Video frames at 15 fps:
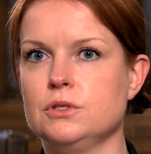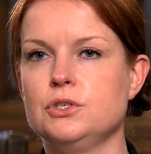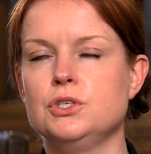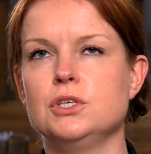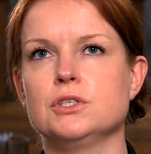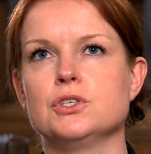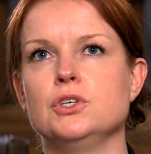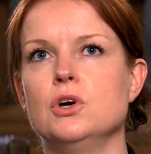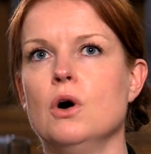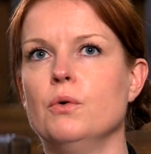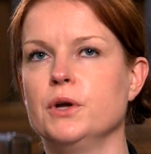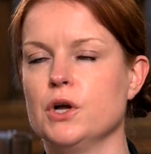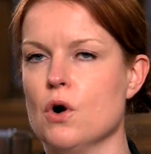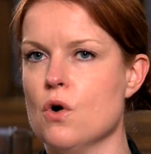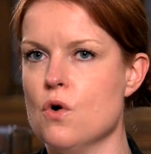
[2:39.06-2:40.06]
just
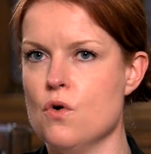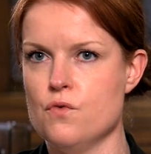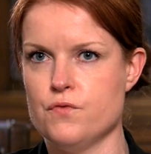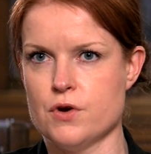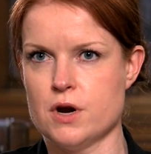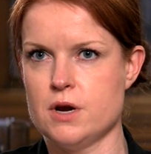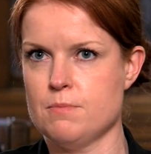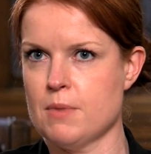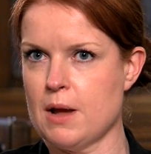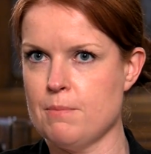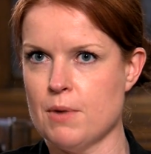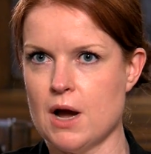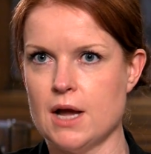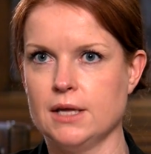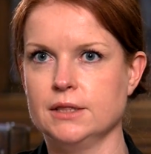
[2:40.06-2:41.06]
going over in my
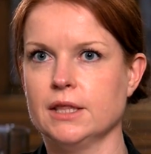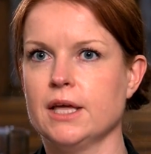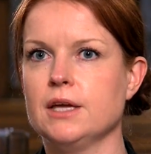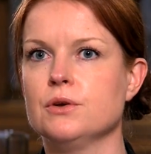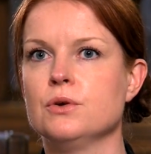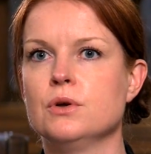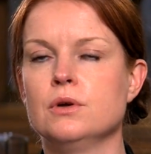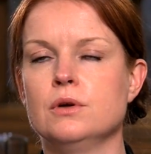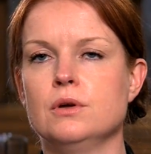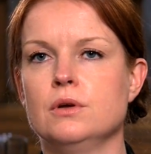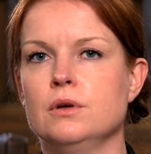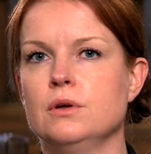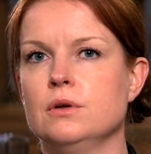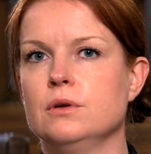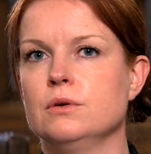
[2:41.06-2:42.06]
mind, like,
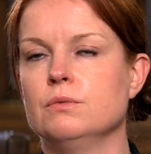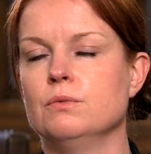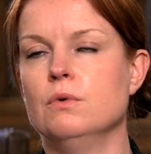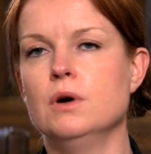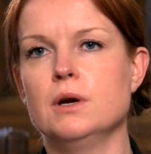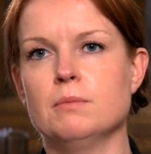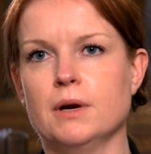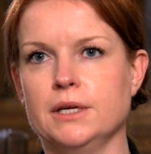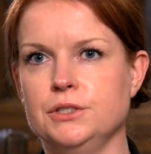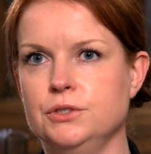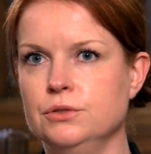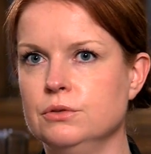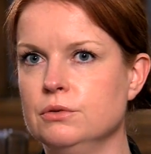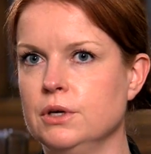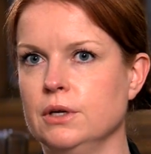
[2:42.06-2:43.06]
what am I
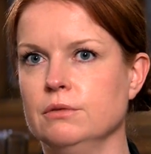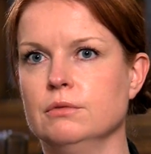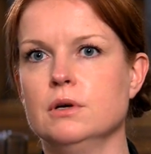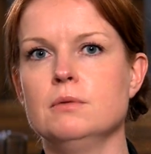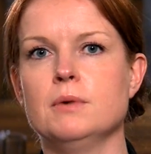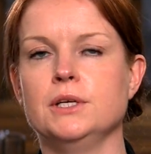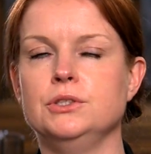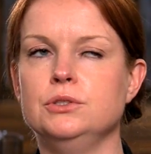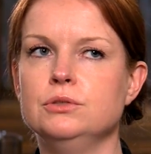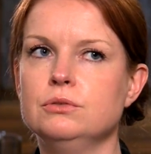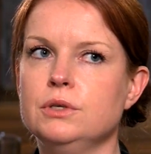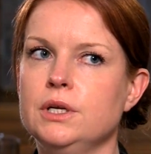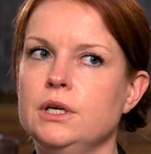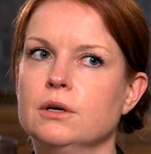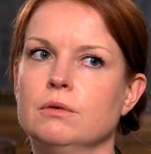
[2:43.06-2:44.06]
doing? What am I
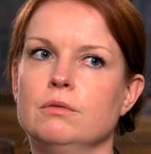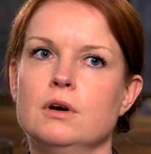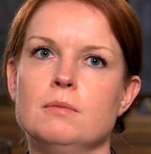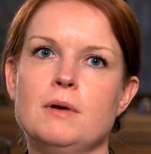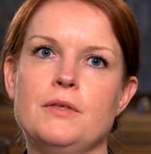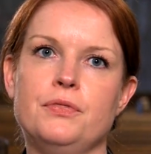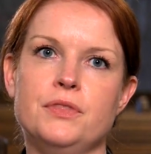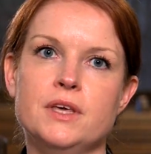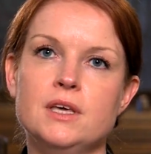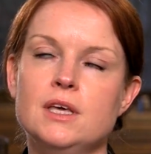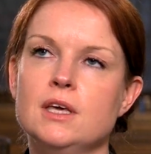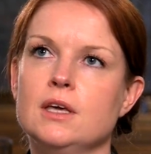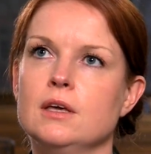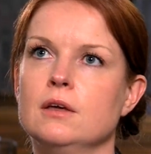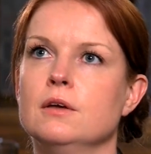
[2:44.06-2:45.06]
doing here? What am I
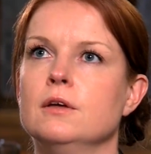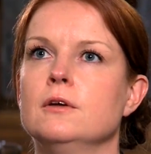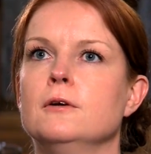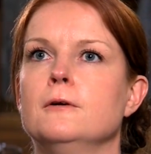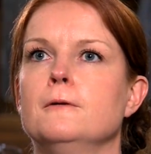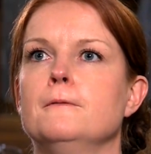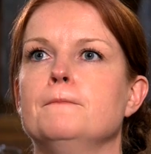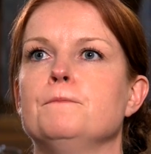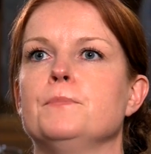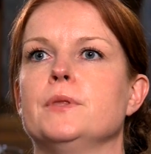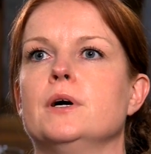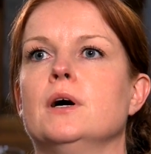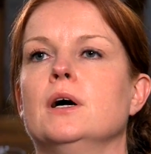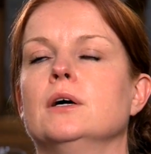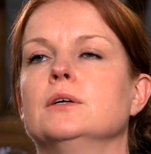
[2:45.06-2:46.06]
thinking?
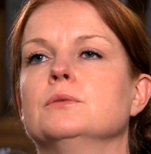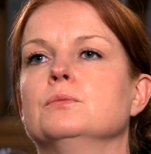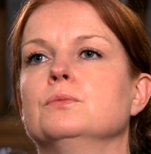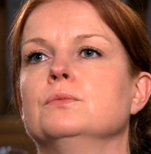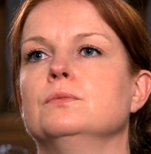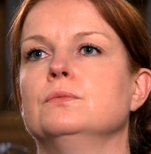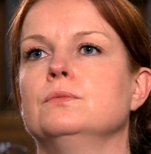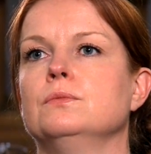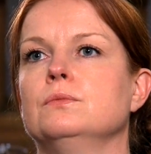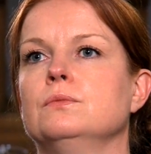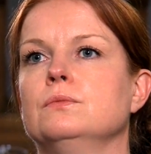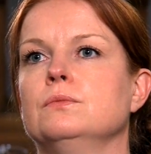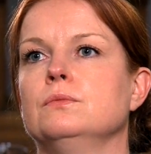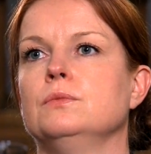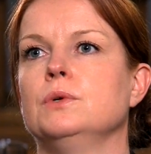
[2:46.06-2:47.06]
Um,
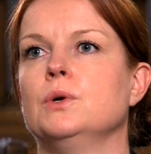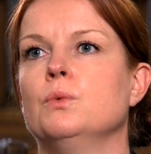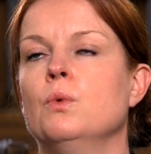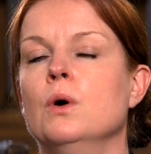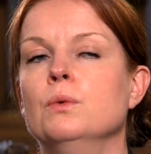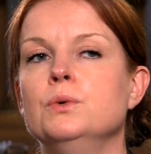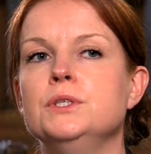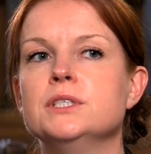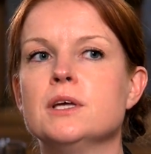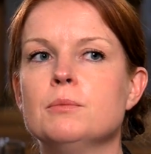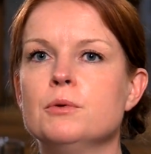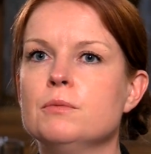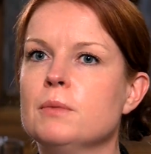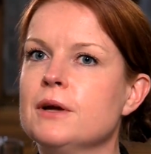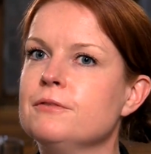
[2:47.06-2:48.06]
what would
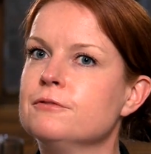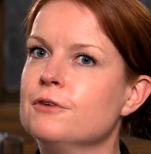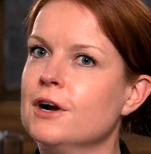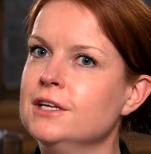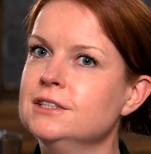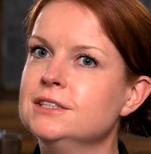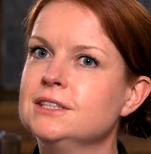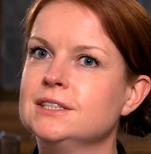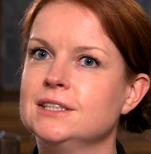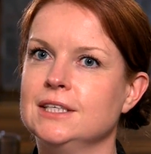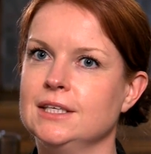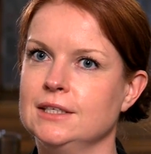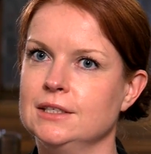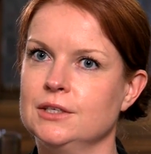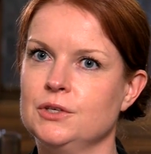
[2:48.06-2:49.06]
some of my friends
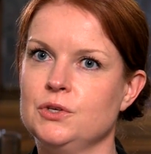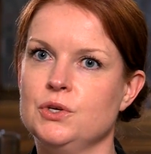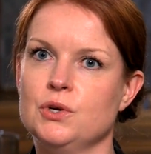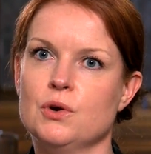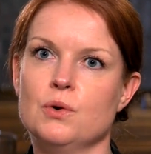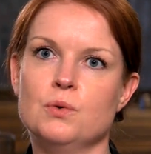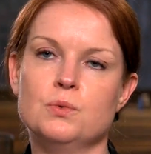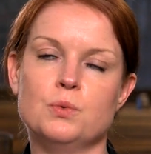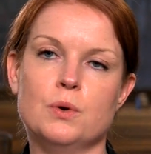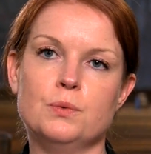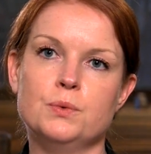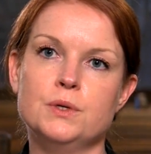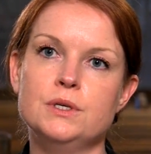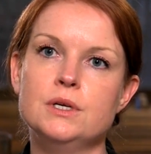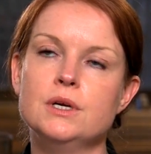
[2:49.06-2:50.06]
think? You know, what
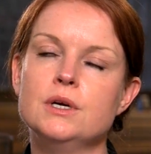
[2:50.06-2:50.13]
would